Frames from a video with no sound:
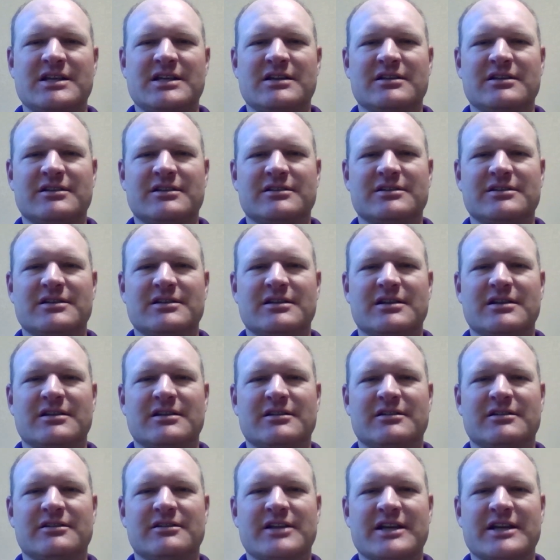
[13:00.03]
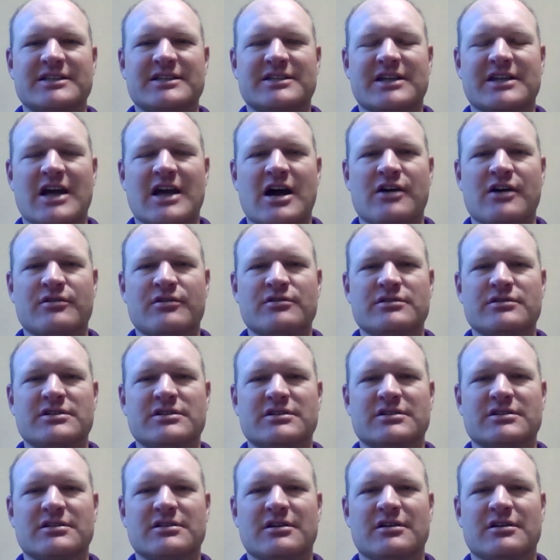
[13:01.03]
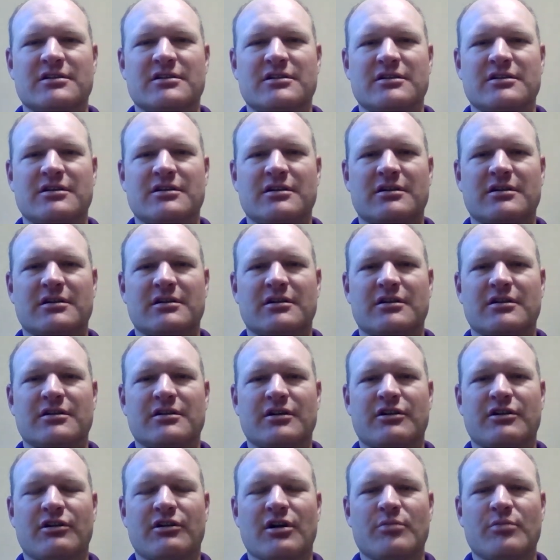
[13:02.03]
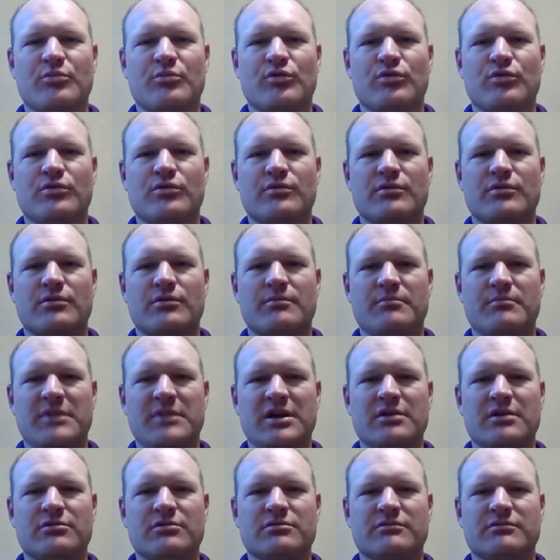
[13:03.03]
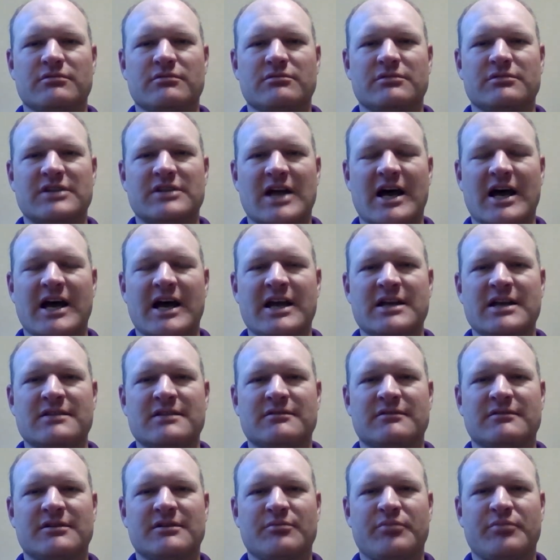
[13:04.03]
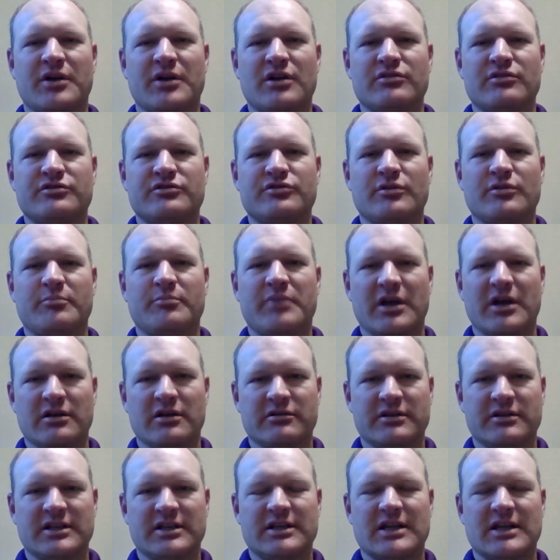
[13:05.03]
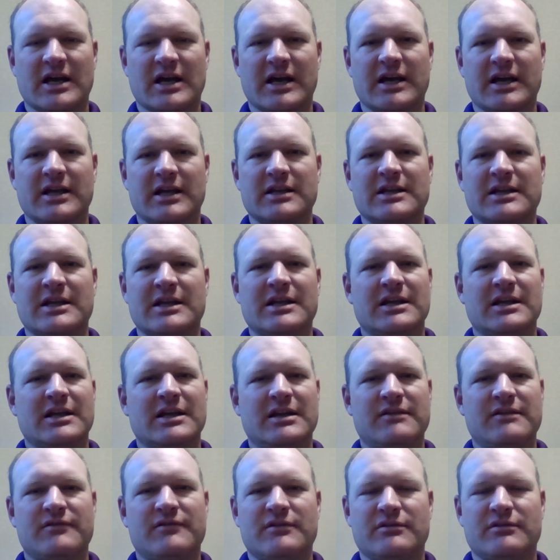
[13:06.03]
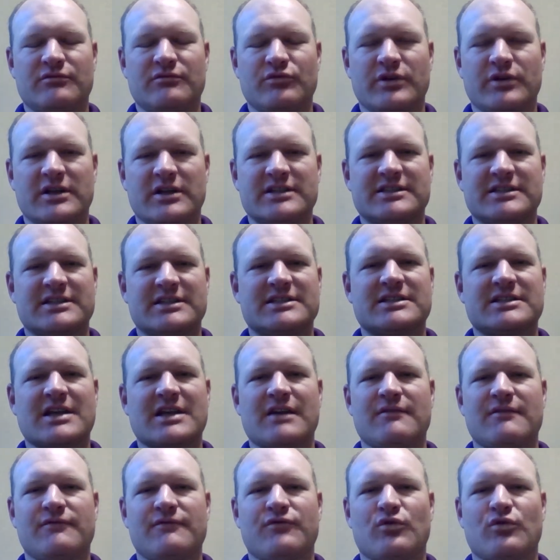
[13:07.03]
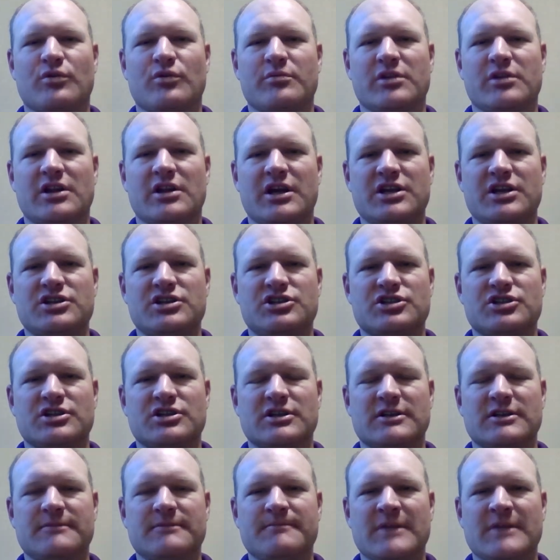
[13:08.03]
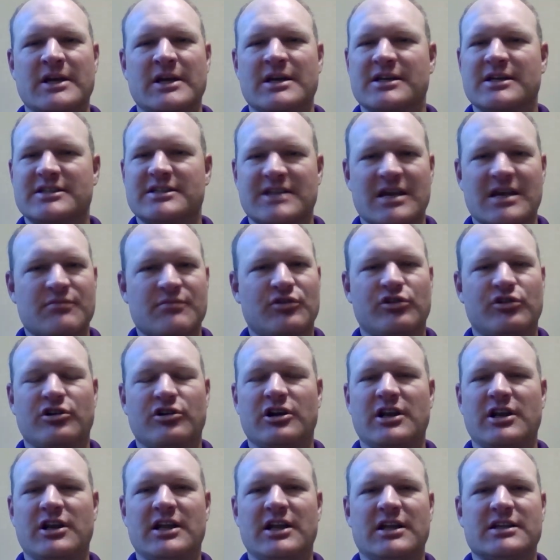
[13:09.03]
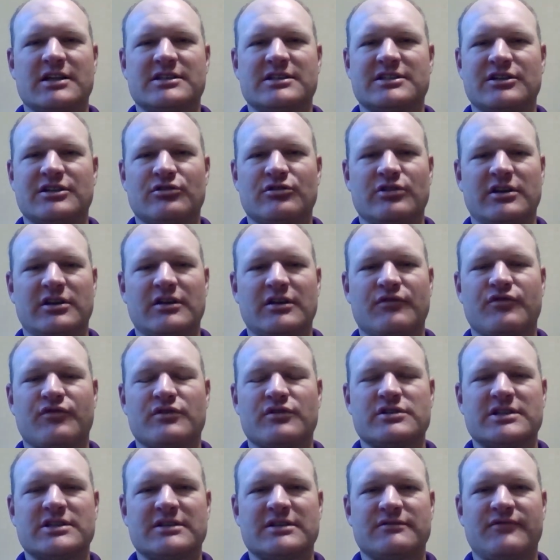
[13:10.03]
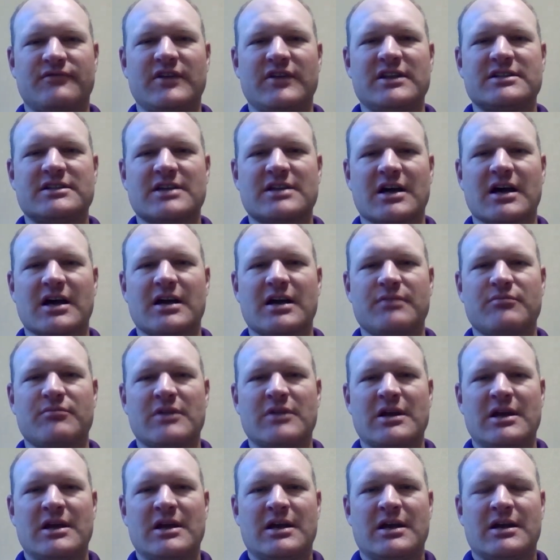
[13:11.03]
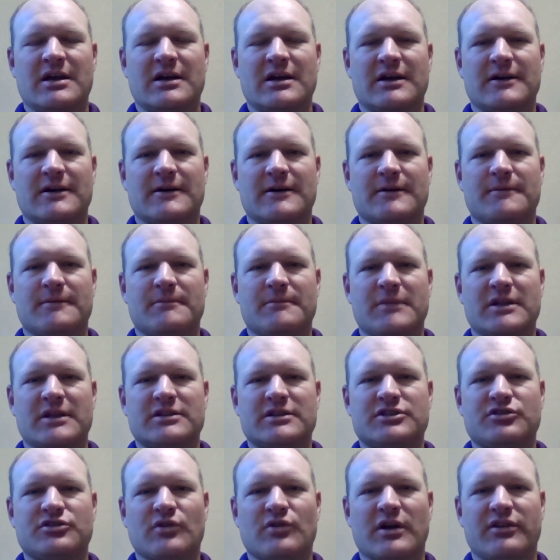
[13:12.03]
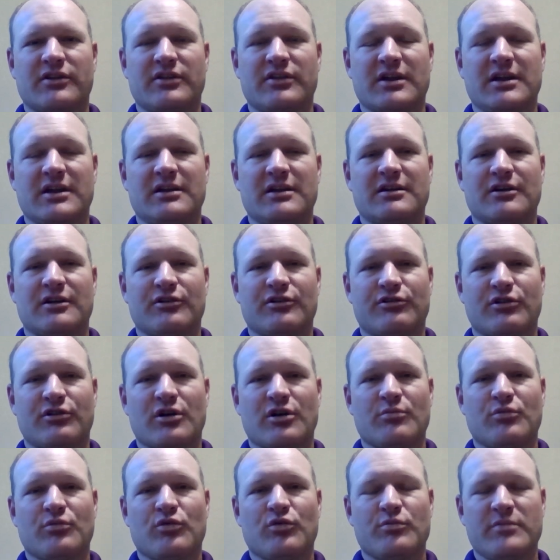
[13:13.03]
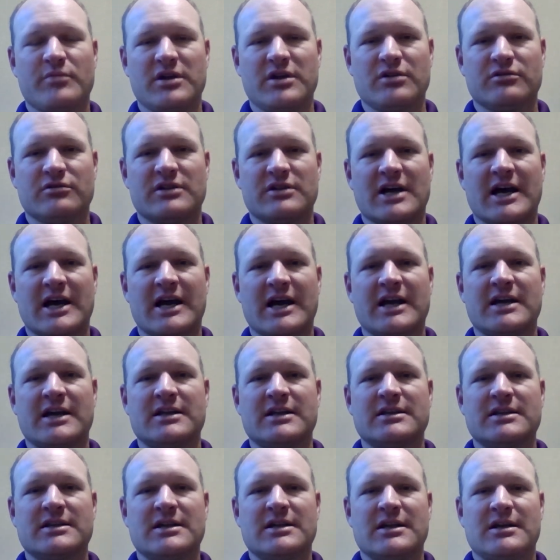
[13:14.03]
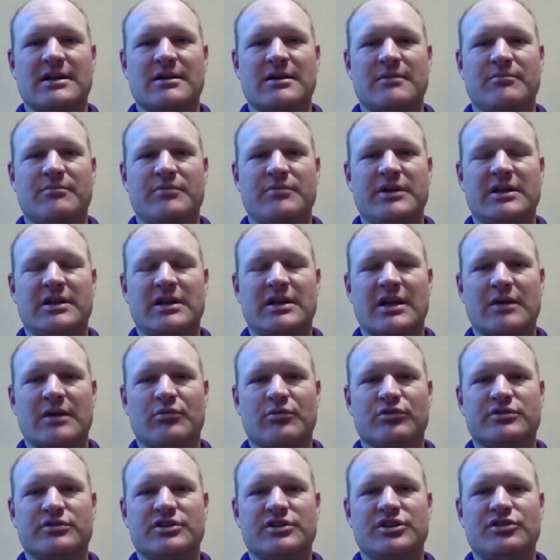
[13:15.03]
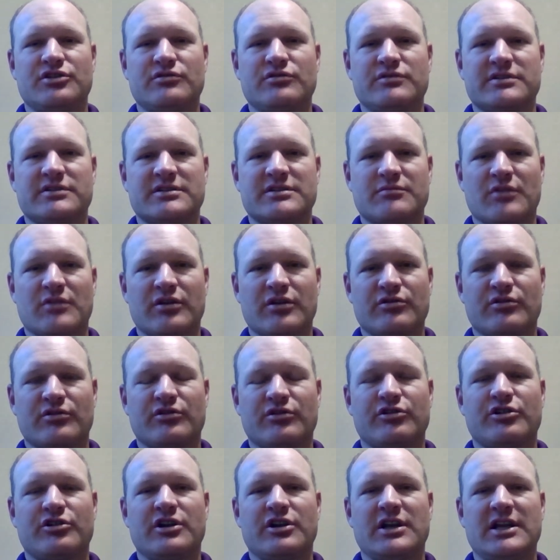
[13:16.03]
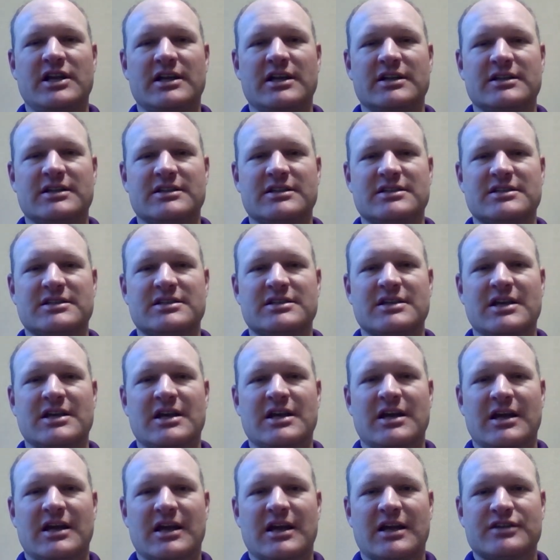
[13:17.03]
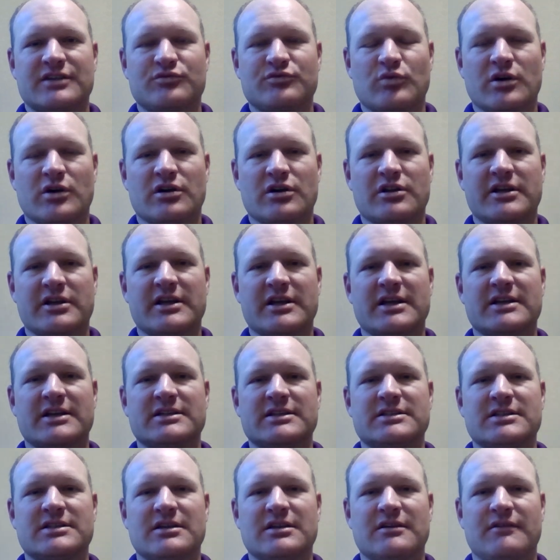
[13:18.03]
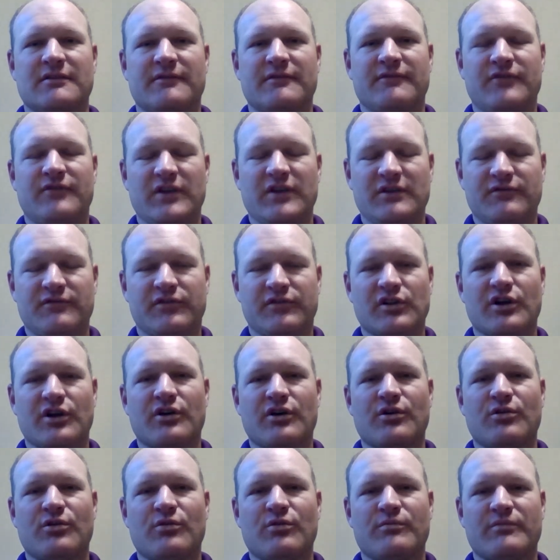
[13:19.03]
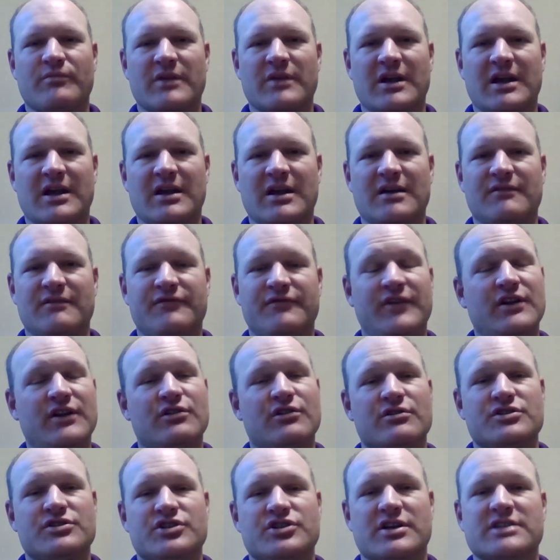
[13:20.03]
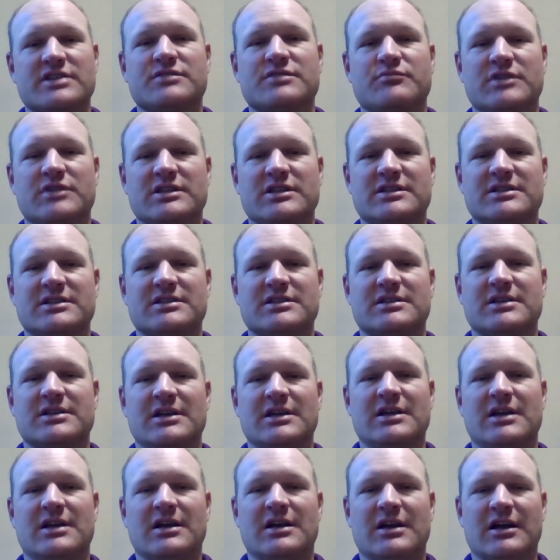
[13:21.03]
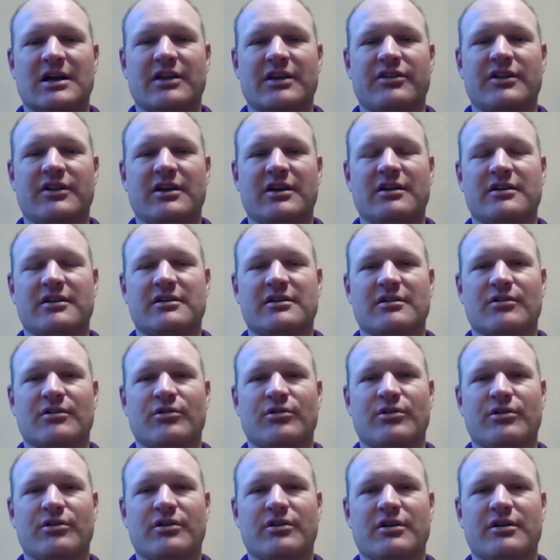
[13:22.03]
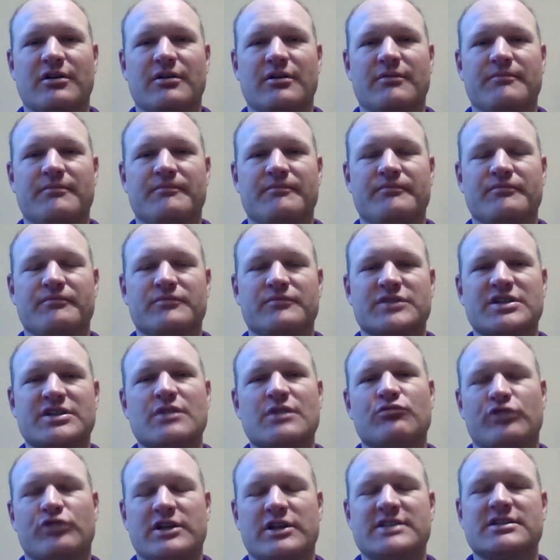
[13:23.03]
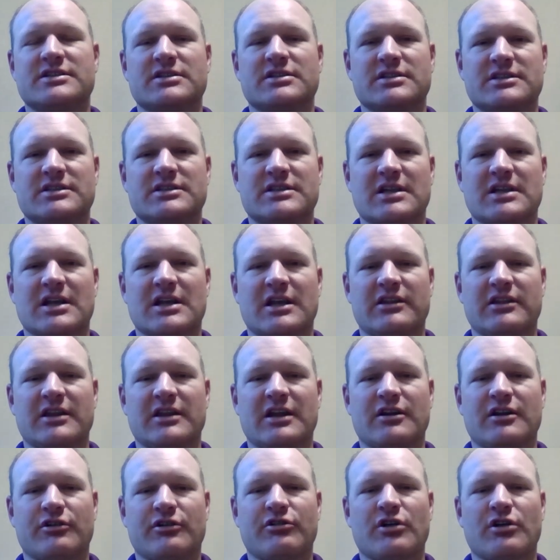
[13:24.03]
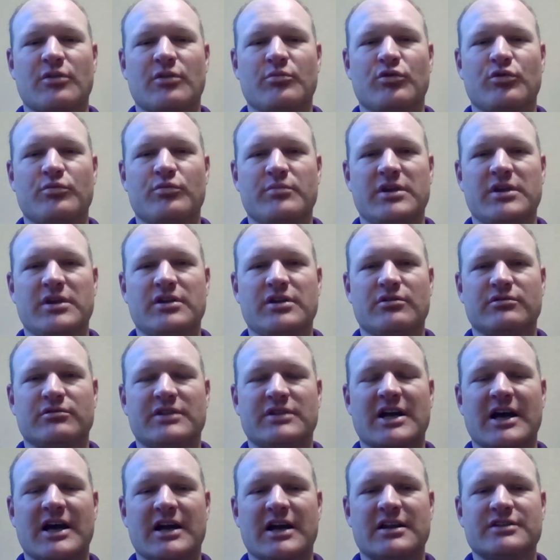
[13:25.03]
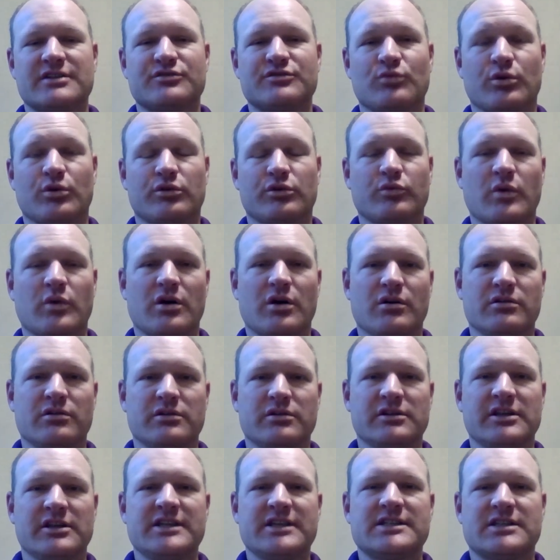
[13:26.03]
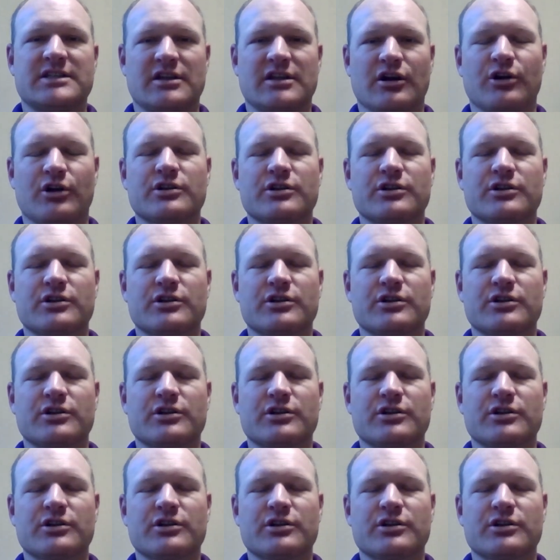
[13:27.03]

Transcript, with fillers: a, uh, less scours on a on a crumble meal diet compared to a pelleted diet even when it's the same formulation, same ingredients. The only difference is feed type. Um, and so I think a crumble meal diet, being able to use some other ingredients as well as feed flow and feeder adjustments, I think are uh, some reasons uh, that a crumble meal diet has worked well, at least in our